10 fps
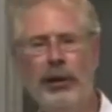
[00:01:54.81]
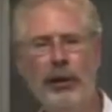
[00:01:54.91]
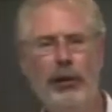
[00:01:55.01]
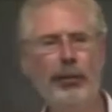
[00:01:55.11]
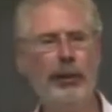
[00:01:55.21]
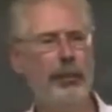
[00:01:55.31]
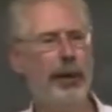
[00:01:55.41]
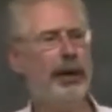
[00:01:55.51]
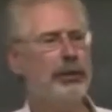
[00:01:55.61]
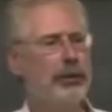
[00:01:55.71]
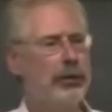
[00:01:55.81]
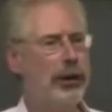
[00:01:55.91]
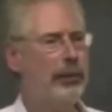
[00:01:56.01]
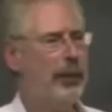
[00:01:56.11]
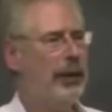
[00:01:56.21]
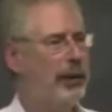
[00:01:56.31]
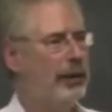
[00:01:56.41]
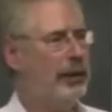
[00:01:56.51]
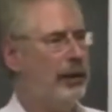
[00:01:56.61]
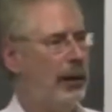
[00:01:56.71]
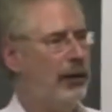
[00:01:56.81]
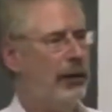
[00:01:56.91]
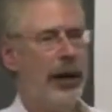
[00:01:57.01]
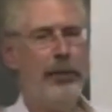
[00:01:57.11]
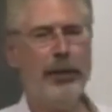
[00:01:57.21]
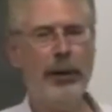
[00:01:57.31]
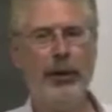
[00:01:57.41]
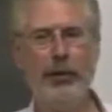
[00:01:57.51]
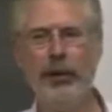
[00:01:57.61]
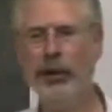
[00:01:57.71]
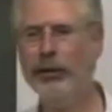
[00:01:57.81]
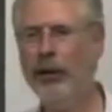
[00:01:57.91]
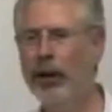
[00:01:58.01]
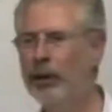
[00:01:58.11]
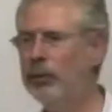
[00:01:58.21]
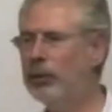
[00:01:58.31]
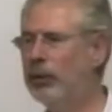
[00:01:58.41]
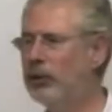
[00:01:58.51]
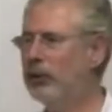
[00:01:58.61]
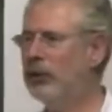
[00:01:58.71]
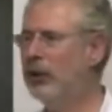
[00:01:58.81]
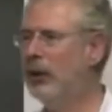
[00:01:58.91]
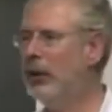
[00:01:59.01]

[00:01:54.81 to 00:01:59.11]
are opening bottles of champagne at their IPO or at their acquisition,